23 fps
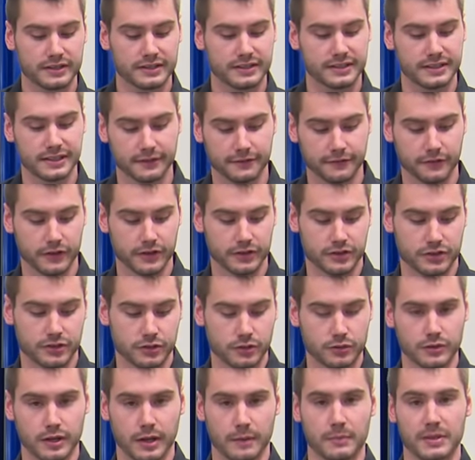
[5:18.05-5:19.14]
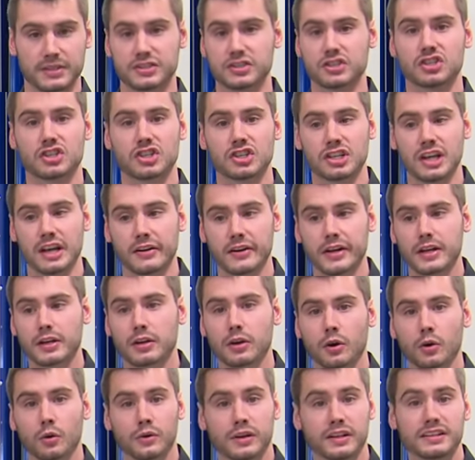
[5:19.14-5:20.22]
difference to them. It's a generic
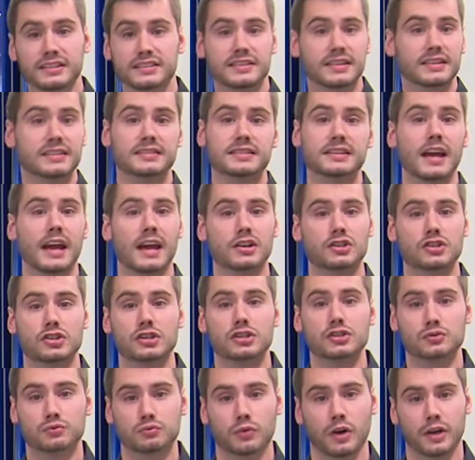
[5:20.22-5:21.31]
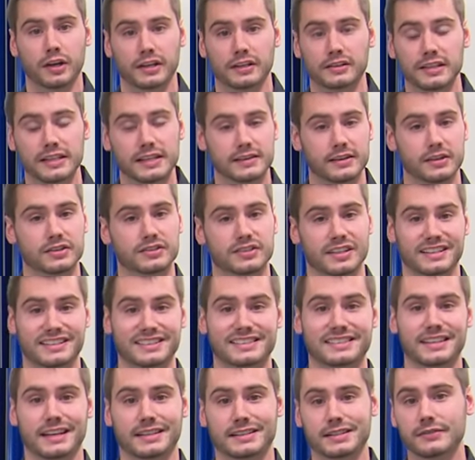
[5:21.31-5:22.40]
code and it says the engine is running lean. There's
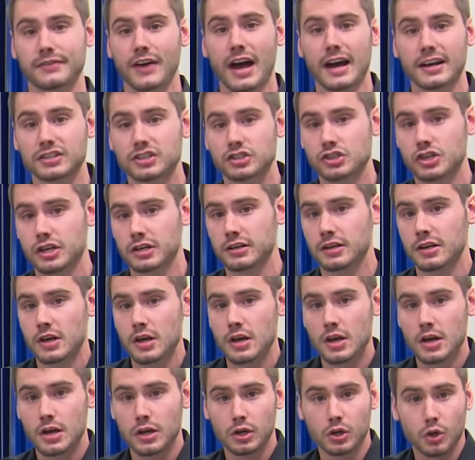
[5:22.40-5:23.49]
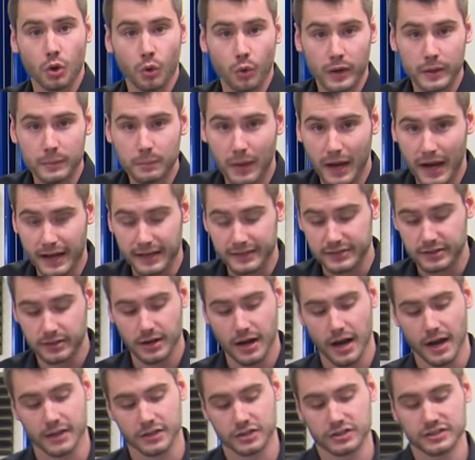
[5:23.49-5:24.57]
excessive oxygen going past our
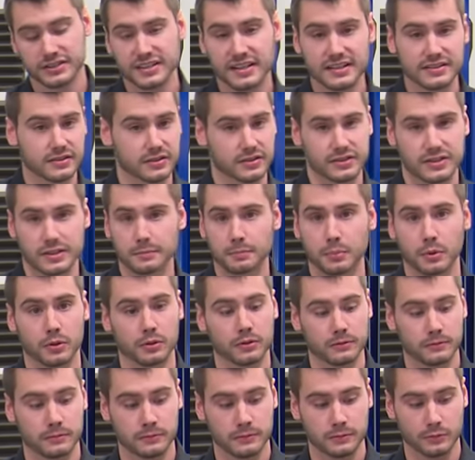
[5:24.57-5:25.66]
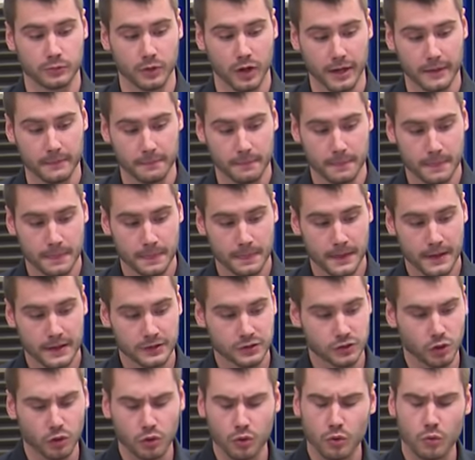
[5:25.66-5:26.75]
oxygen sensor. Simple, right?
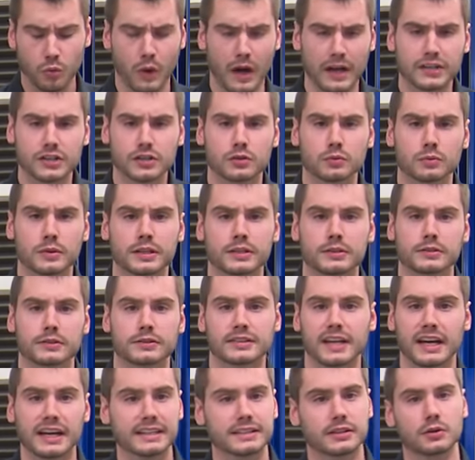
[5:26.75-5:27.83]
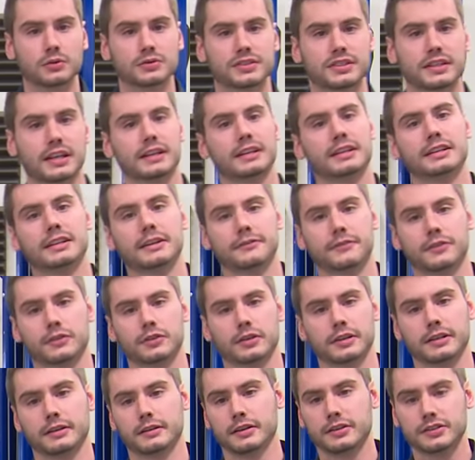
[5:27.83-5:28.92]
So why should we diagnose it any
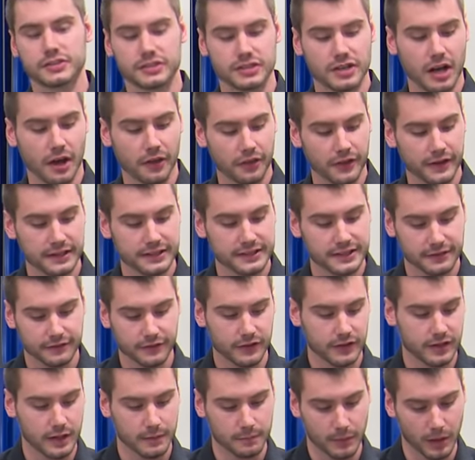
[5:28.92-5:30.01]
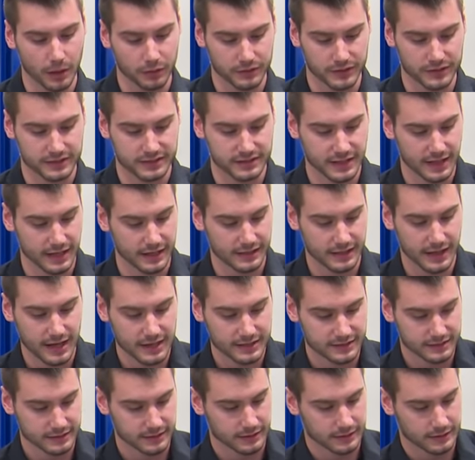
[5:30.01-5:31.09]
differently? There's nothing different about this
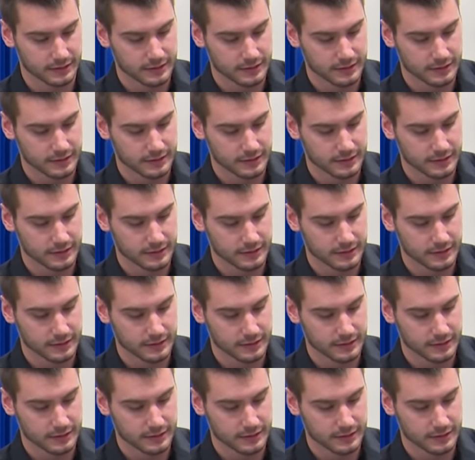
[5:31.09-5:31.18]
diagnostic.